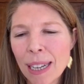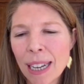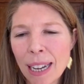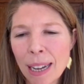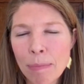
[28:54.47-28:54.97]

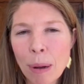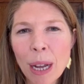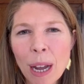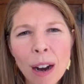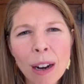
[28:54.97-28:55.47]
Uh, but
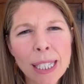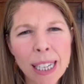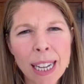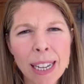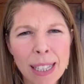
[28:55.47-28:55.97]
we are
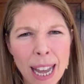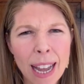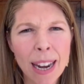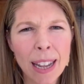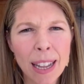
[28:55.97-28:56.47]
seeing
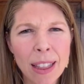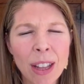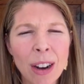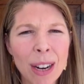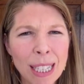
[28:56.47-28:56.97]
that
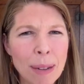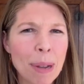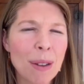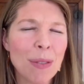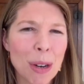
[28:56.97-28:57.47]
there is a
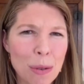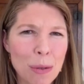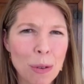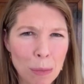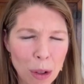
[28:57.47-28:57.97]
bit of a new
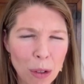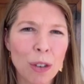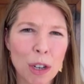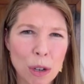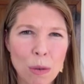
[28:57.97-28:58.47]
normal
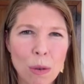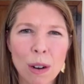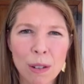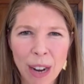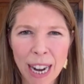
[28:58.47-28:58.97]
for
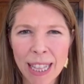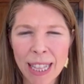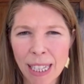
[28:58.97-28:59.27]
sure, right?